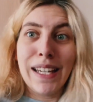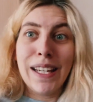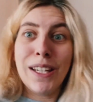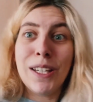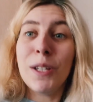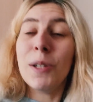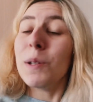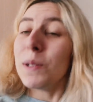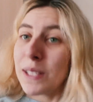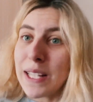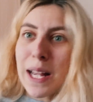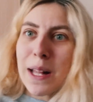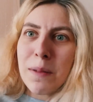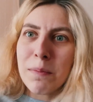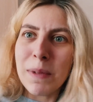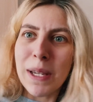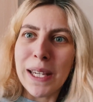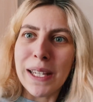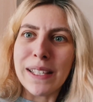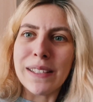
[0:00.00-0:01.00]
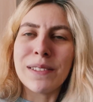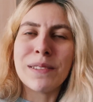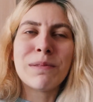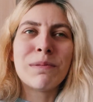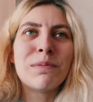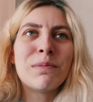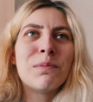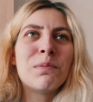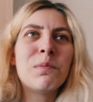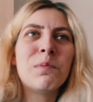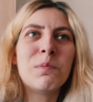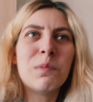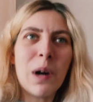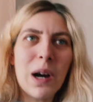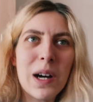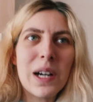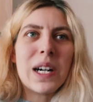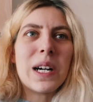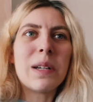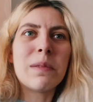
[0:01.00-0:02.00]
you tell me,
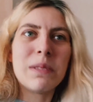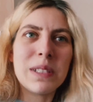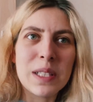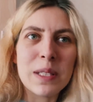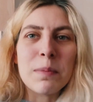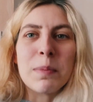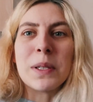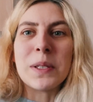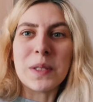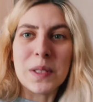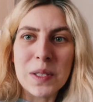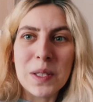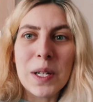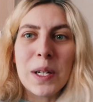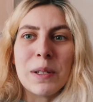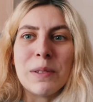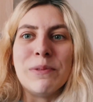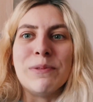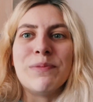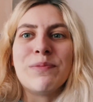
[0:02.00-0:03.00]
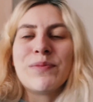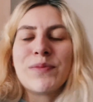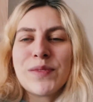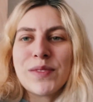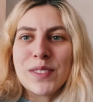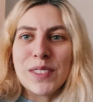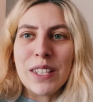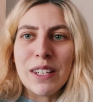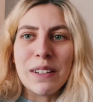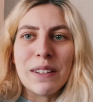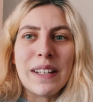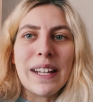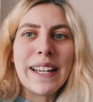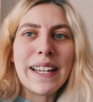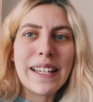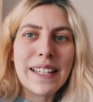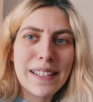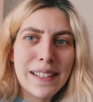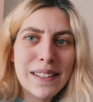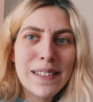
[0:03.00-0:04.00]
what are we supposed to do to
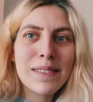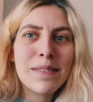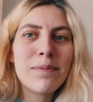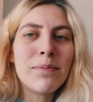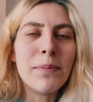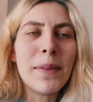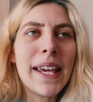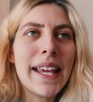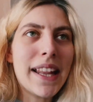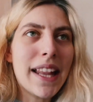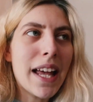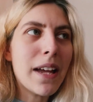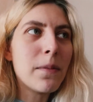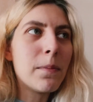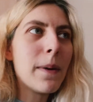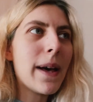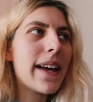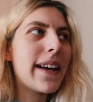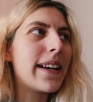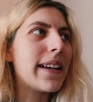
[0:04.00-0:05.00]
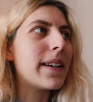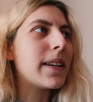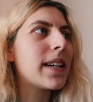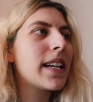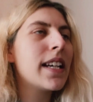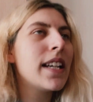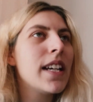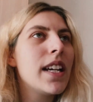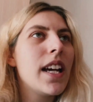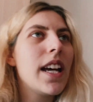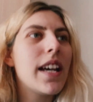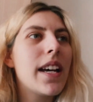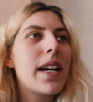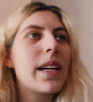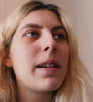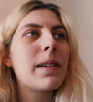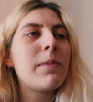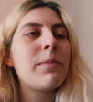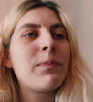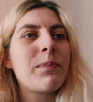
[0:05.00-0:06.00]
like make life better?
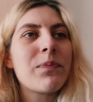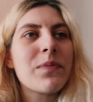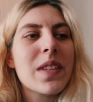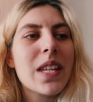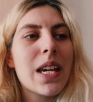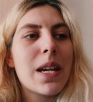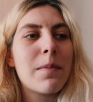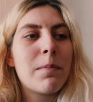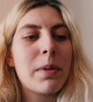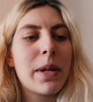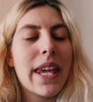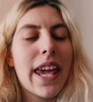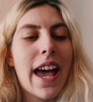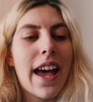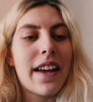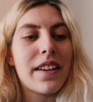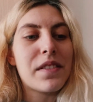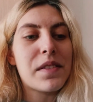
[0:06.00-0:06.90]
Um, but yeah,